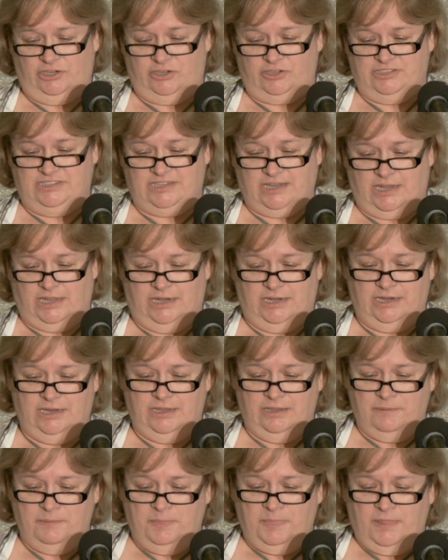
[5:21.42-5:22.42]
you're done.
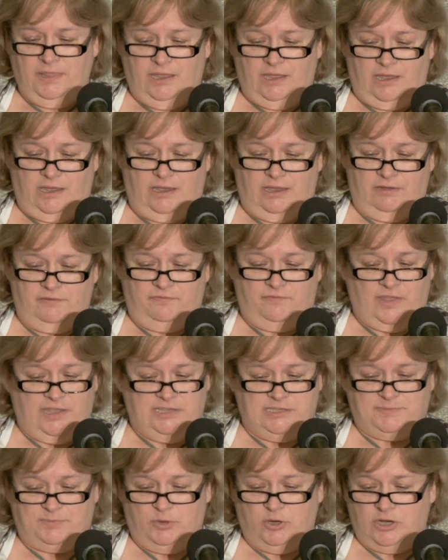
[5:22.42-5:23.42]

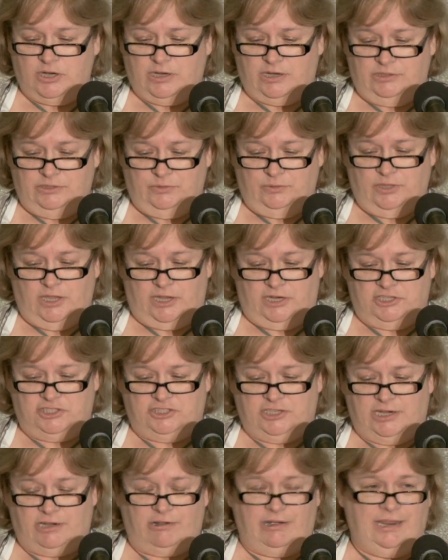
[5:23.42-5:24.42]
Facebook, I do a lot of
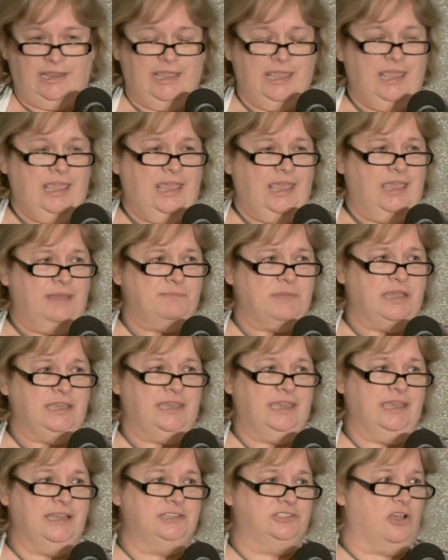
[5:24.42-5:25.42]
sharing, and my
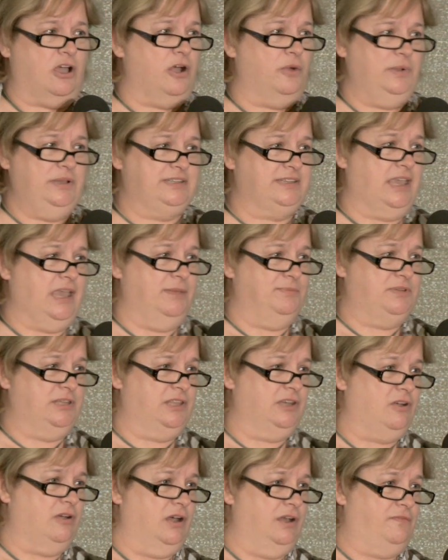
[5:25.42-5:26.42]
kids always came to
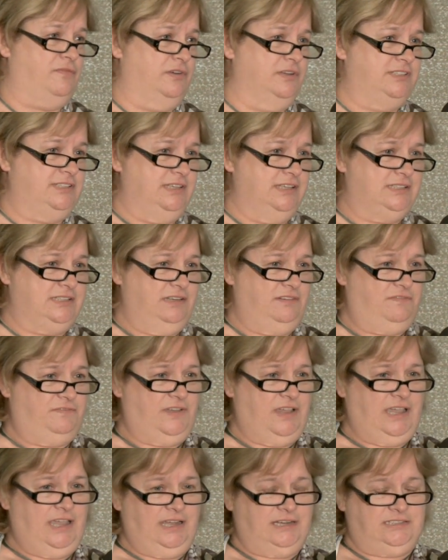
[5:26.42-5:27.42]
the conferences. In
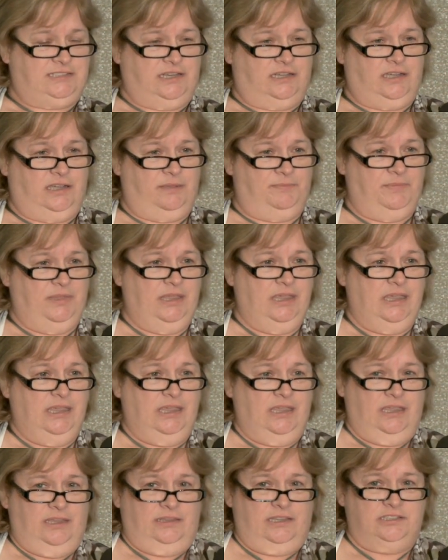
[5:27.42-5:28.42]
fact,
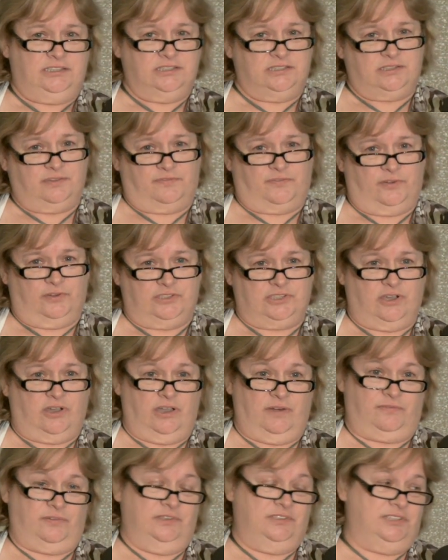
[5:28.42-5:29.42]
this is the first
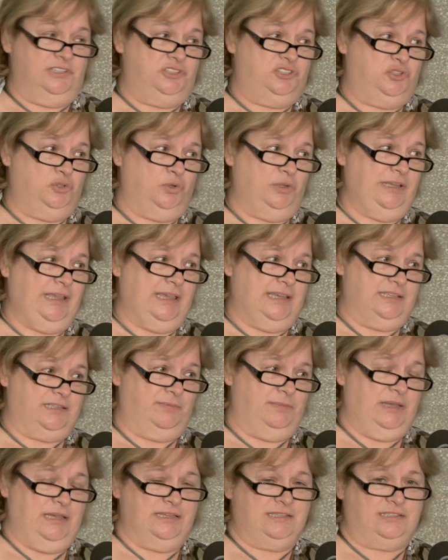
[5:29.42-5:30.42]
conference that Julie has
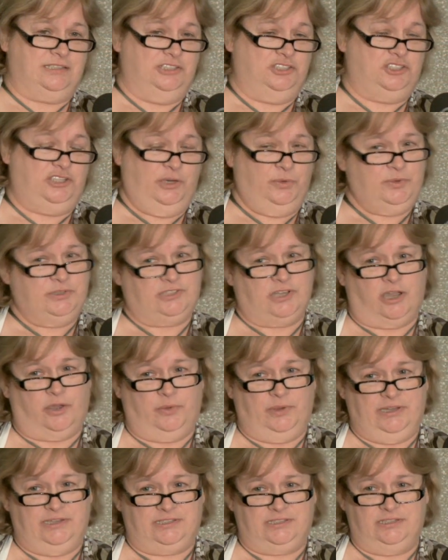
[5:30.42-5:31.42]
missed, and she was
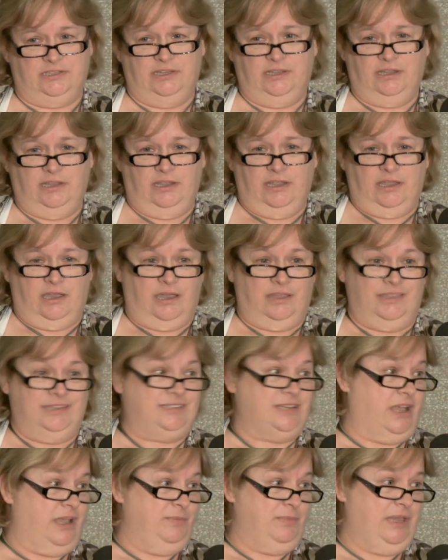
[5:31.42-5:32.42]
always the
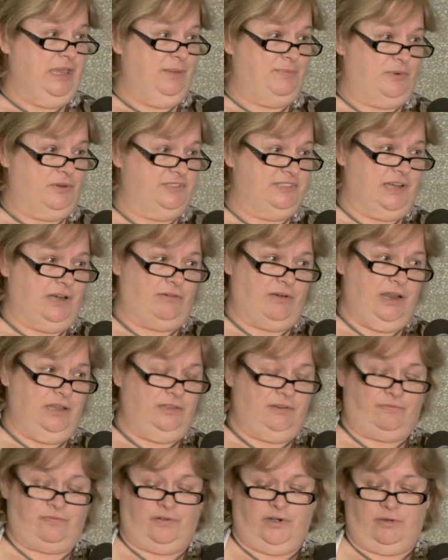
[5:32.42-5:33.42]
timekeeper, sat right
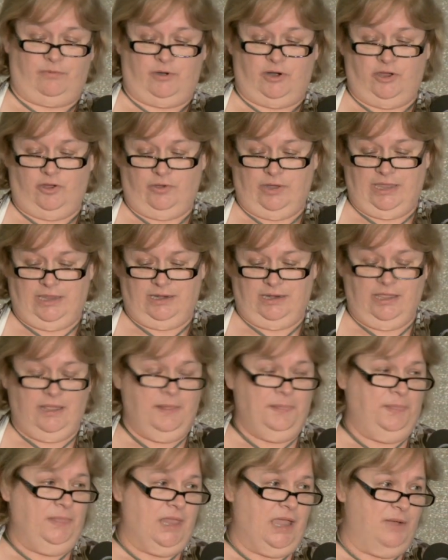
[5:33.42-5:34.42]
in the front row, and
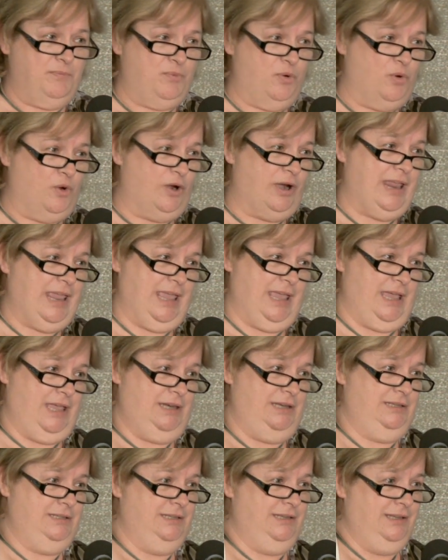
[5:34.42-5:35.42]
now poor Anne